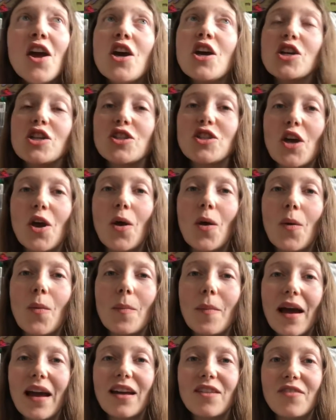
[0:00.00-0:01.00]
So
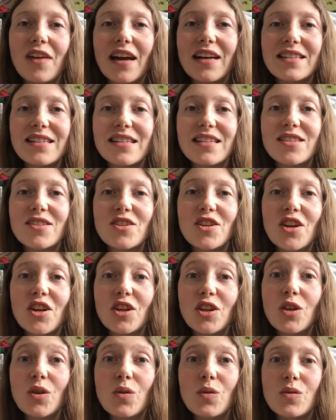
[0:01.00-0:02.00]
my advice is
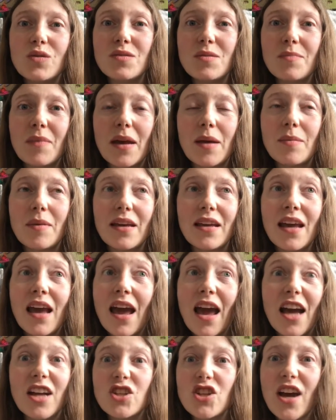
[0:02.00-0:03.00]
to use maybe
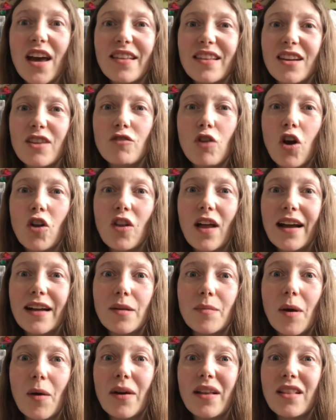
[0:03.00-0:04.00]
a chair that you've got lying
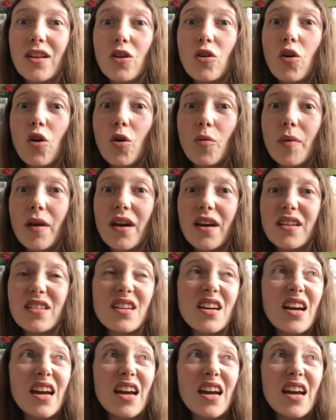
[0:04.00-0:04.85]
about in the cupboard,